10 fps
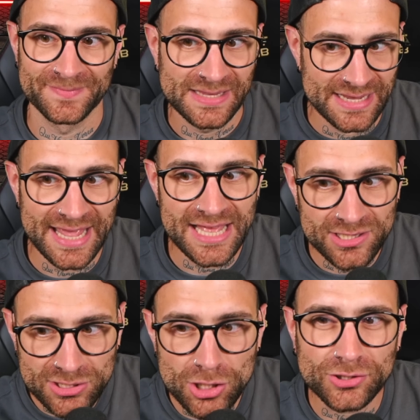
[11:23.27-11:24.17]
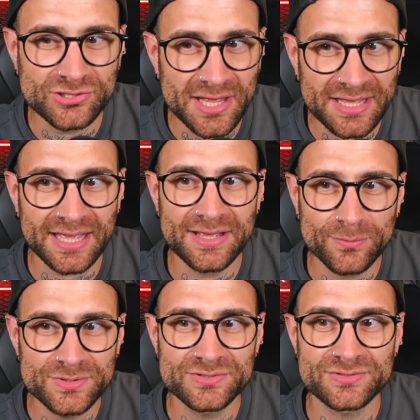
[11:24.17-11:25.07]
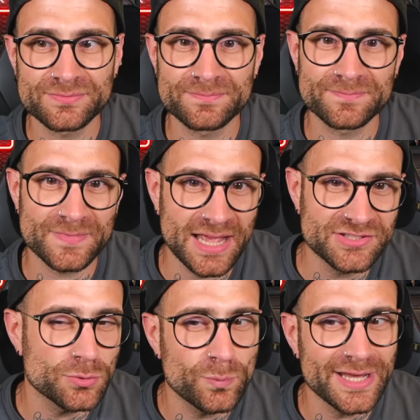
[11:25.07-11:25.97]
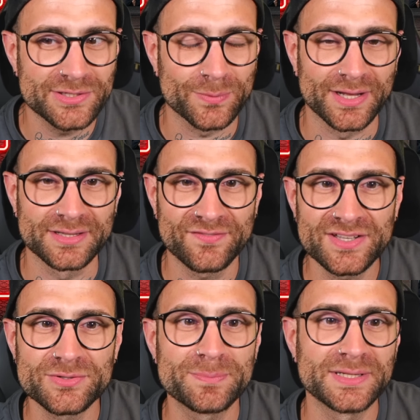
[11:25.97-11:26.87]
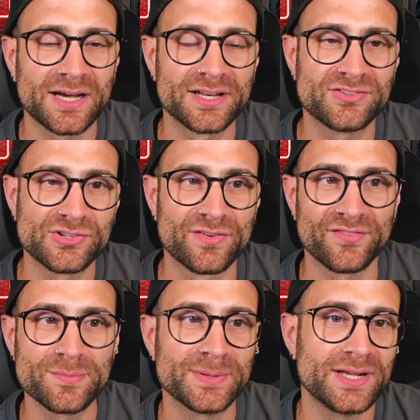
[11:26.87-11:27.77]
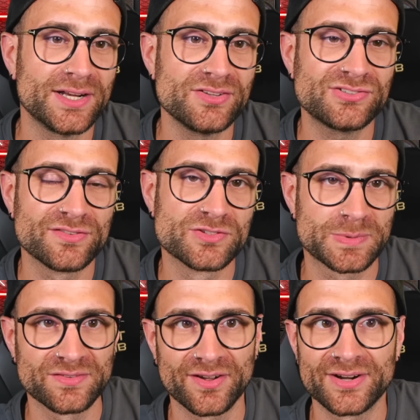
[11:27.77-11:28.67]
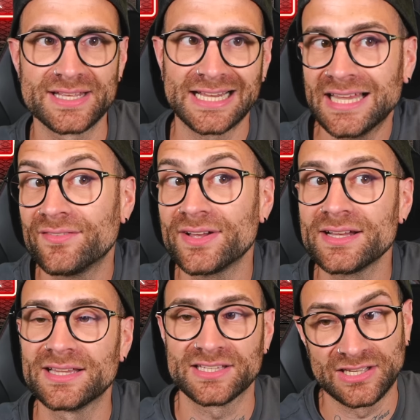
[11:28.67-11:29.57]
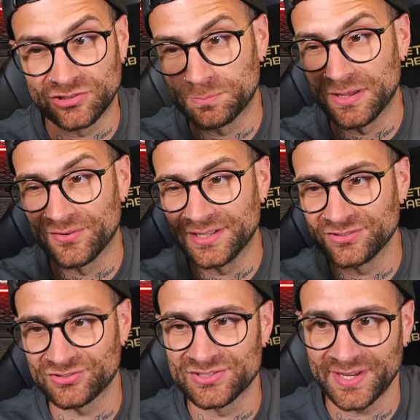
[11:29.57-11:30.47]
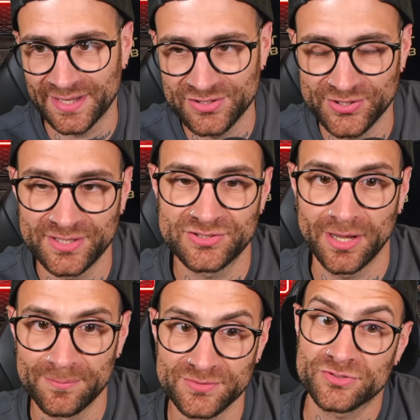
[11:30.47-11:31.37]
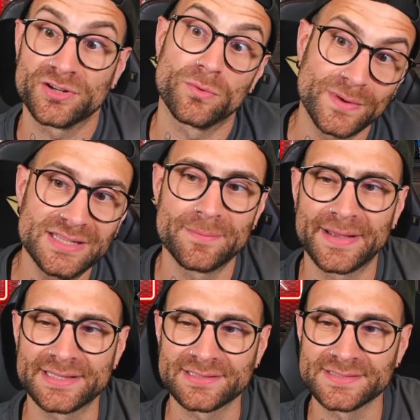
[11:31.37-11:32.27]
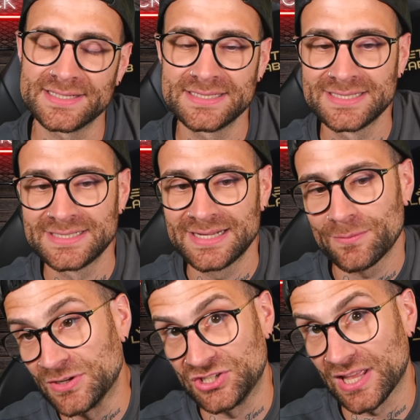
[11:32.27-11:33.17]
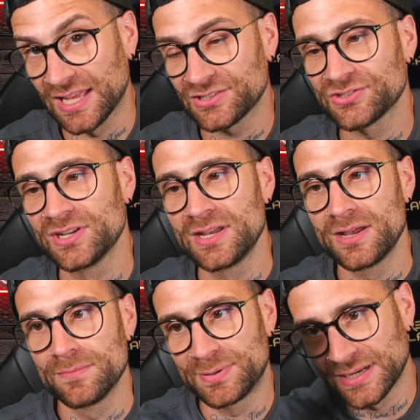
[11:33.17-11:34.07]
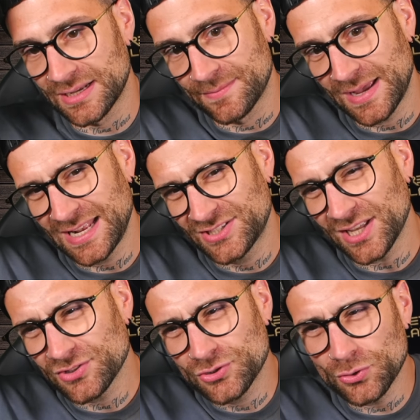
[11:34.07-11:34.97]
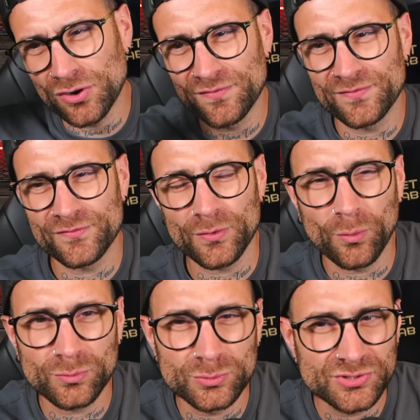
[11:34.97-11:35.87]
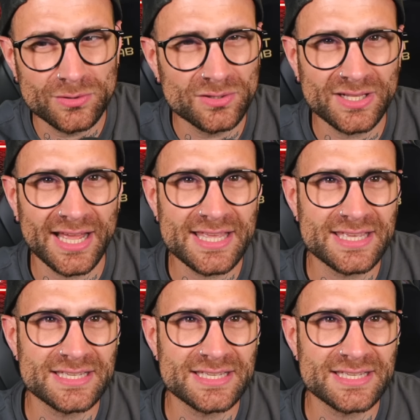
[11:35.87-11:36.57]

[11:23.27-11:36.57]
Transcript: It looks like it's a weird one. I think it's on Bernardo Silva. I think Bernardo Silva's being very clever, like experienced, intelligent in terms of trying to win the penalty, which he gets. But it does sort of also look like